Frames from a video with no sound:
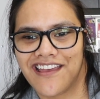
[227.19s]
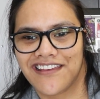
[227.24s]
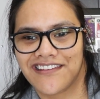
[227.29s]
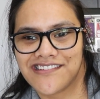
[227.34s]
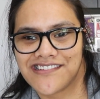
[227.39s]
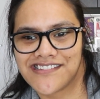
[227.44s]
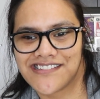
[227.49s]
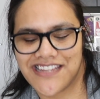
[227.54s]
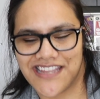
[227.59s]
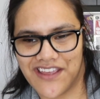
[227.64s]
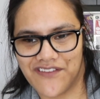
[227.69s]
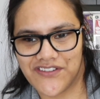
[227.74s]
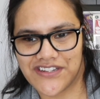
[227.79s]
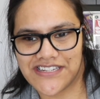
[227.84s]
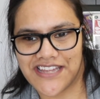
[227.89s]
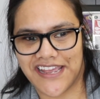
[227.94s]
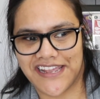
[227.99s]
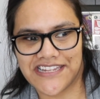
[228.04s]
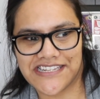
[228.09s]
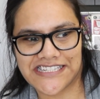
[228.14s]
see if
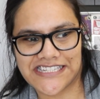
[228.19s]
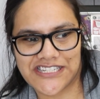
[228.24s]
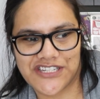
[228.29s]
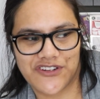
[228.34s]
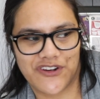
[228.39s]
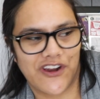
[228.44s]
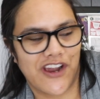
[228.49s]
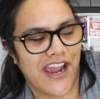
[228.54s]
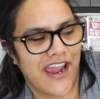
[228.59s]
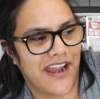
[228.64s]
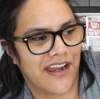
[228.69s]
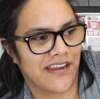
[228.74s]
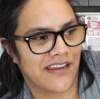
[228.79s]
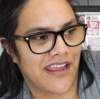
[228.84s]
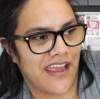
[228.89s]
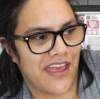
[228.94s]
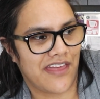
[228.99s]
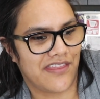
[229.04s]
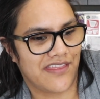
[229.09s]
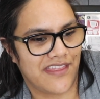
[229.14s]
it tastes alright,
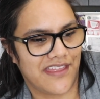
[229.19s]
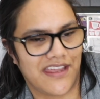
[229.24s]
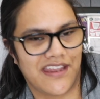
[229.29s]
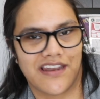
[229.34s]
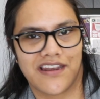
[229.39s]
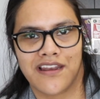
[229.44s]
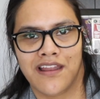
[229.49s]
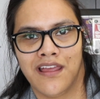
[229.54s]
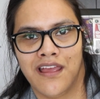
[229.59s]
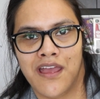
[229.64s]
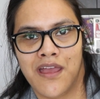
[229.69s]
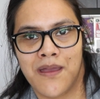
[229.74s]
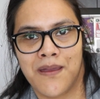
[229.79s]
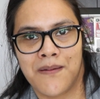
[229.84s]
and then